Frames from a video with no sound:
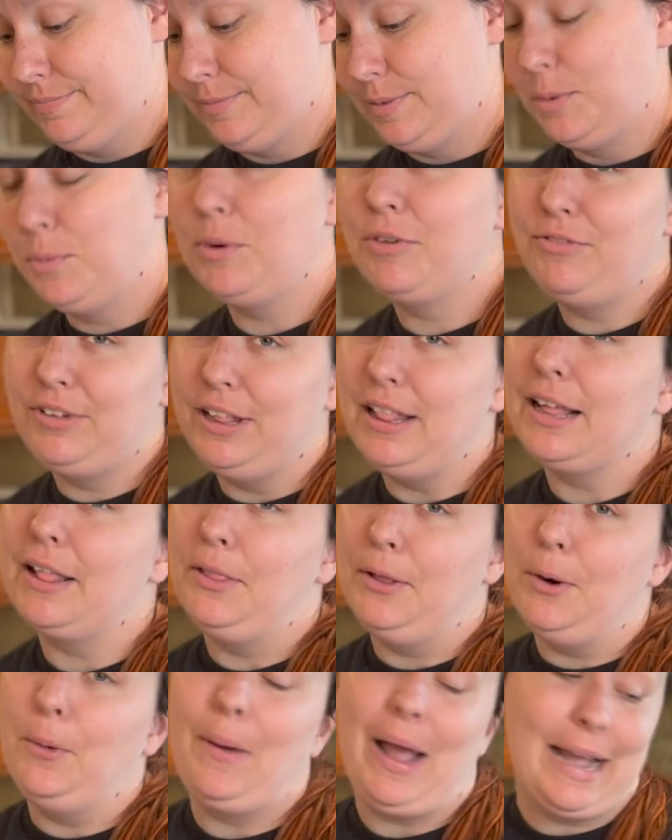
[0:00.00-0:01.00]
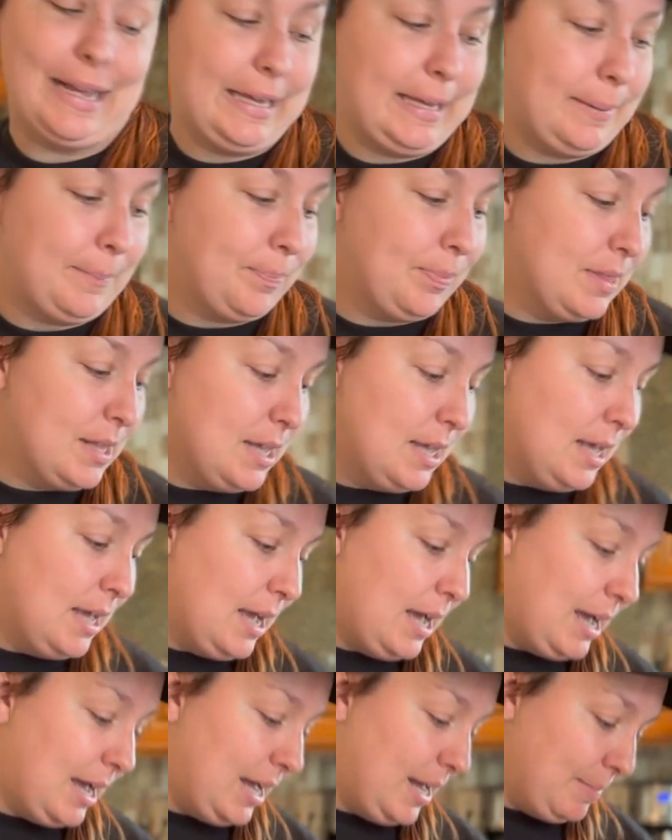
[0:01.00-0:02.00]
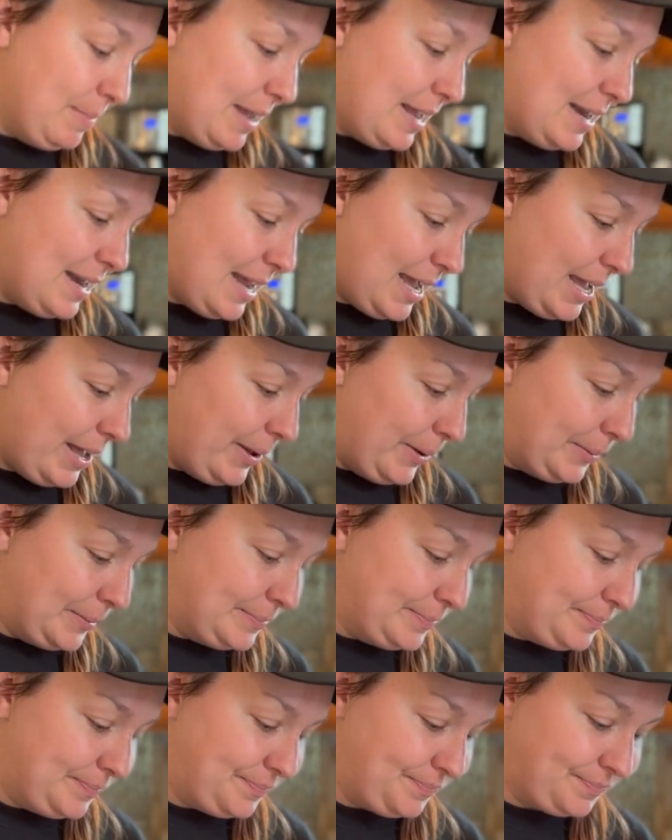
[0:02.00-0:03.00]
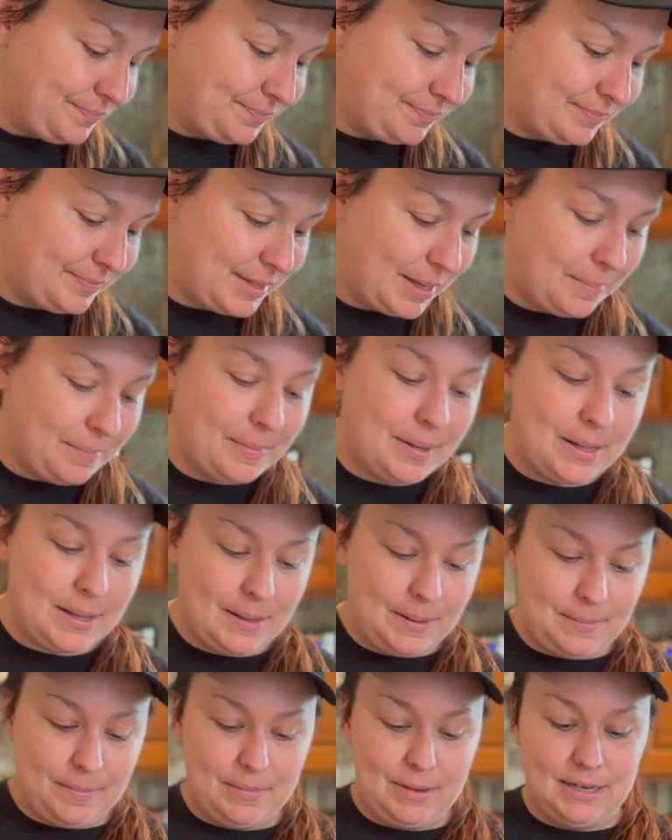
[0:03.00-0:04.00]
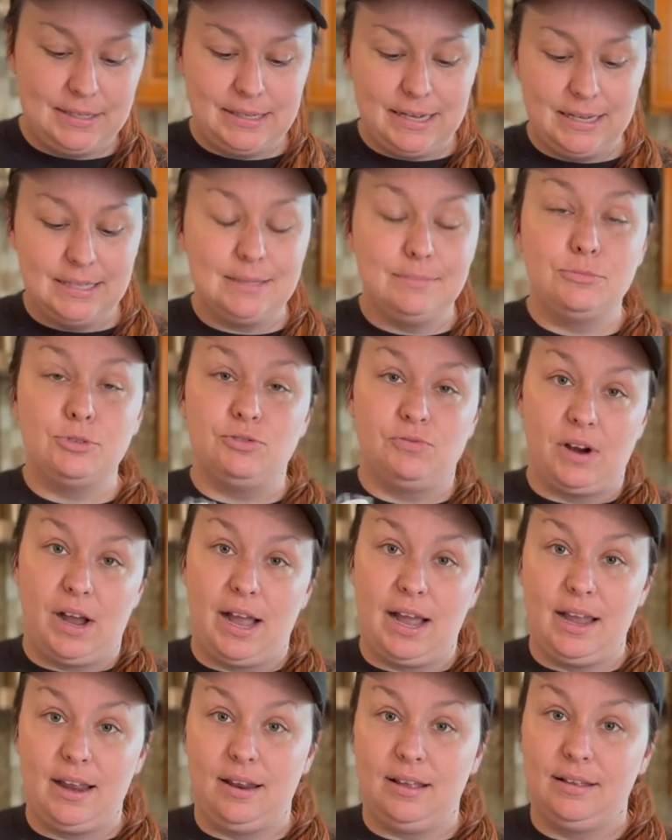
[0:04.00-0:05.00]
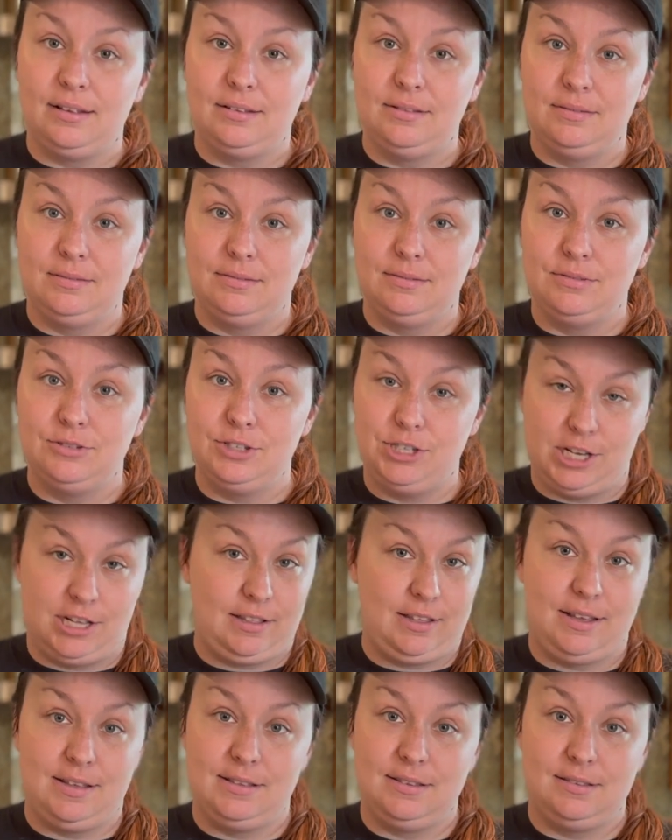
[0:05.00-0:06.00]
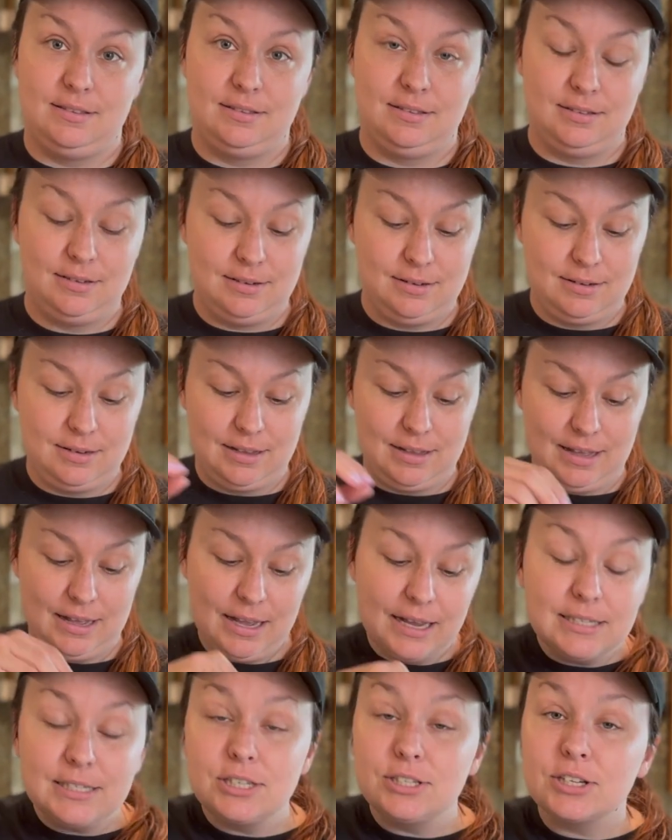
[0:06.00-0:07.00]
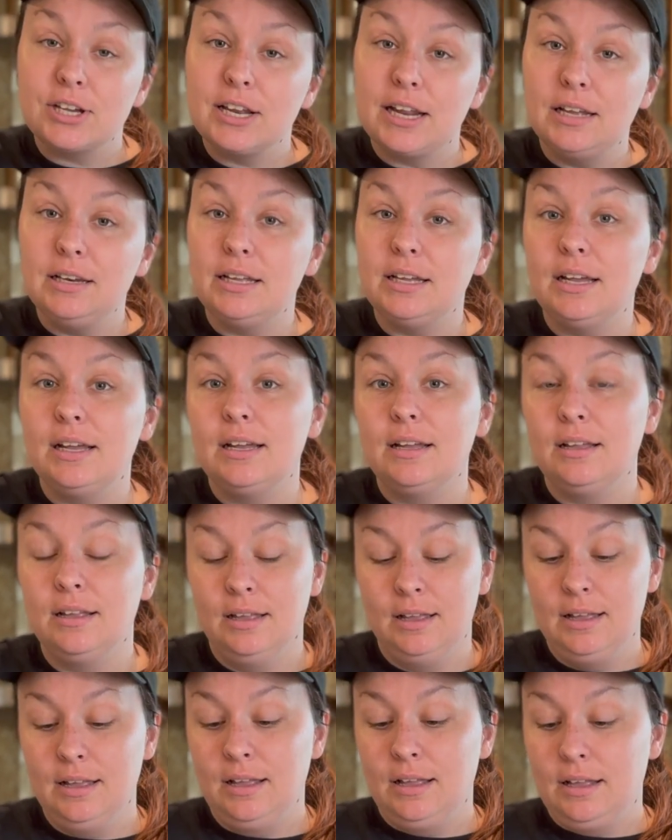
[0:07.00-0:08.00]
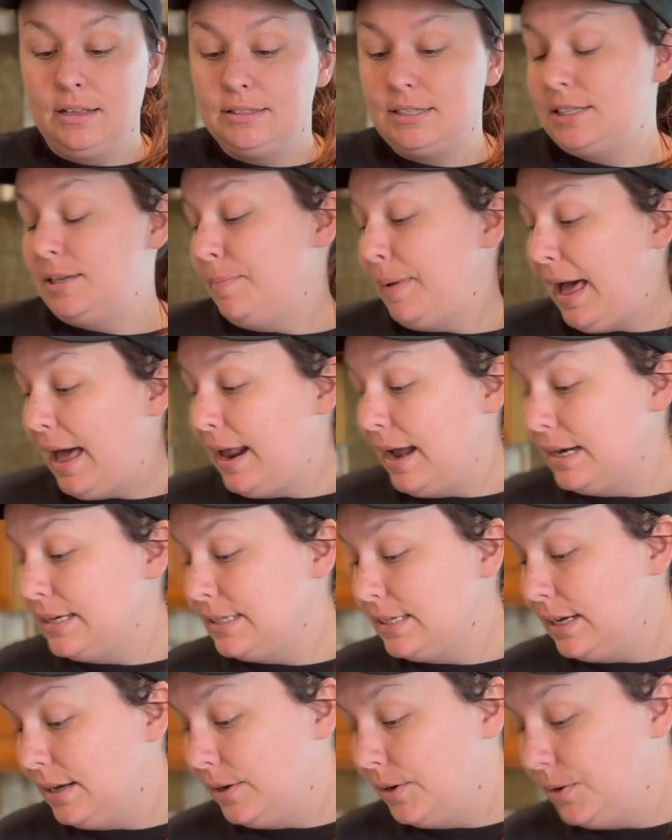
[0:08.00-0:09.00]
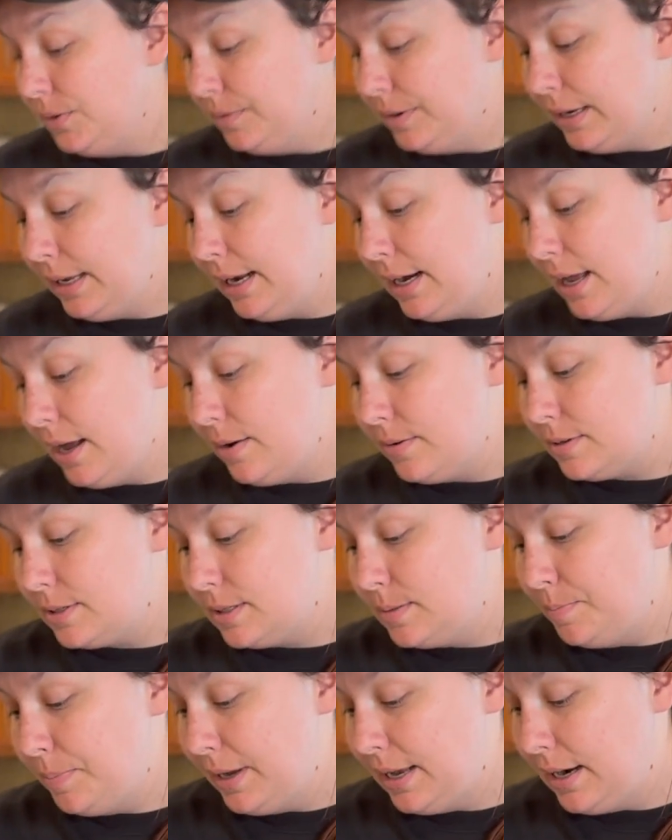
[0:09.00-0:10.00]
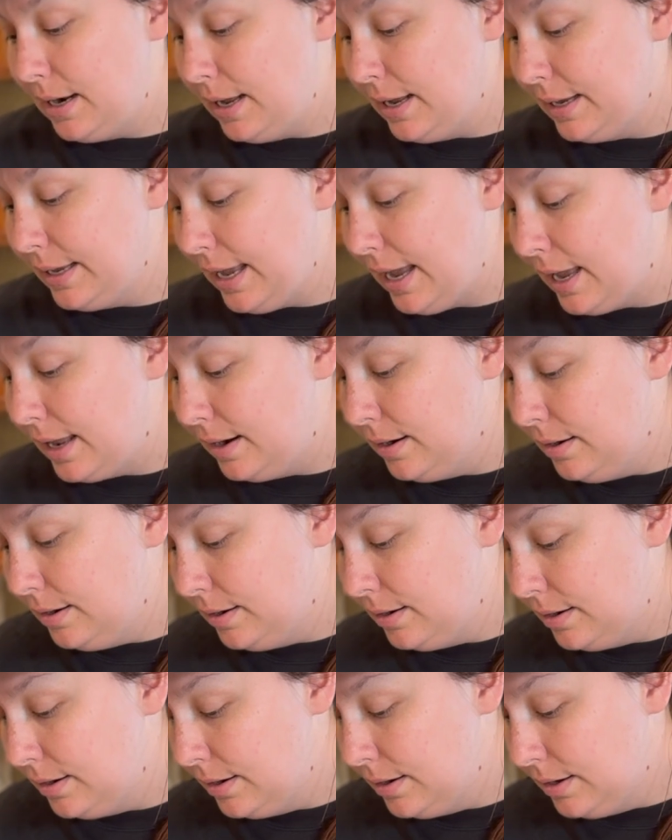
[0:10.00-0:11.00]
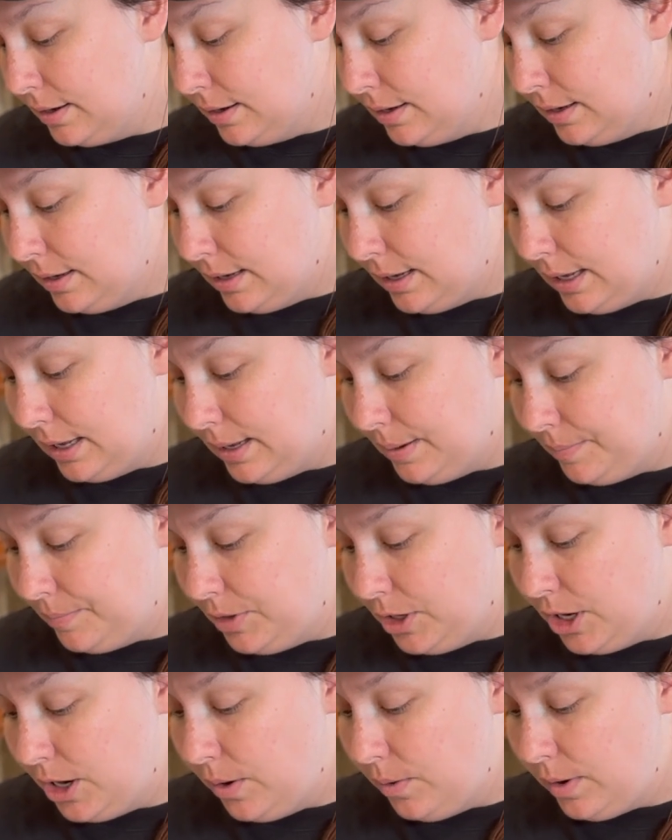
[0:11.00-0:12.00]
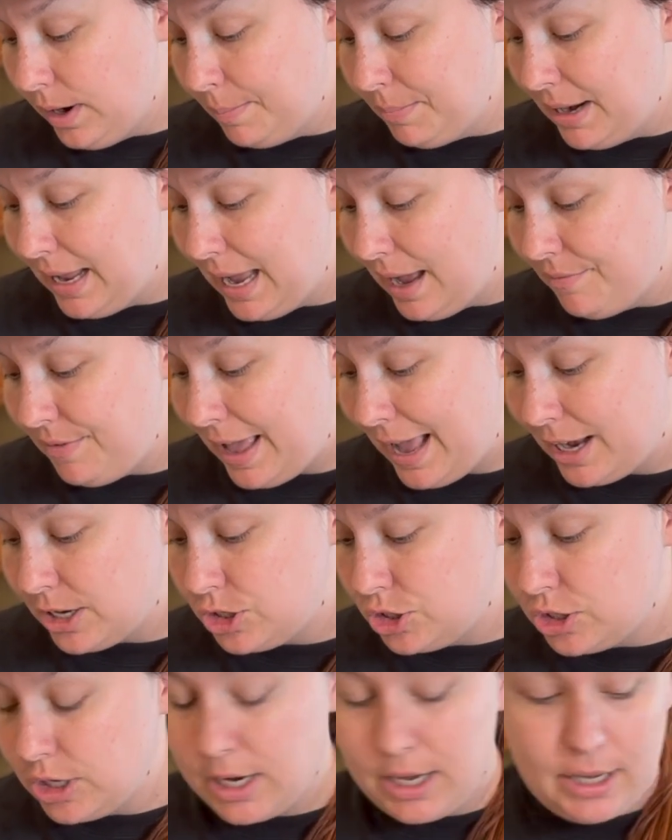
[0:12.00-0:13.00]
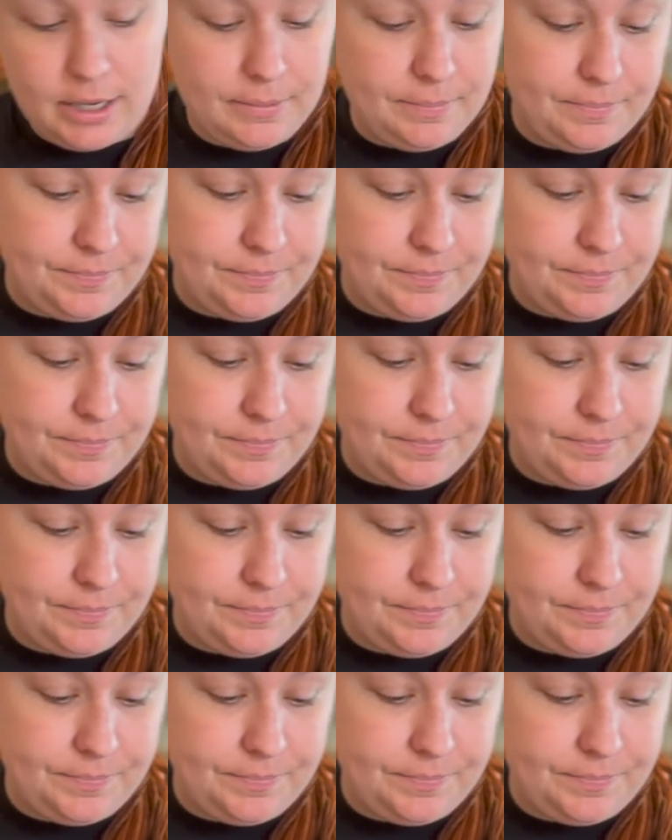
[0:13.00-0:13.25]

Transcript: We're feeling a little wacky. And now, I'm gonna take some dried chilies. Is this a good idea? Is this a bad idea? Who really knows? But again, you know, I'm gonna have extra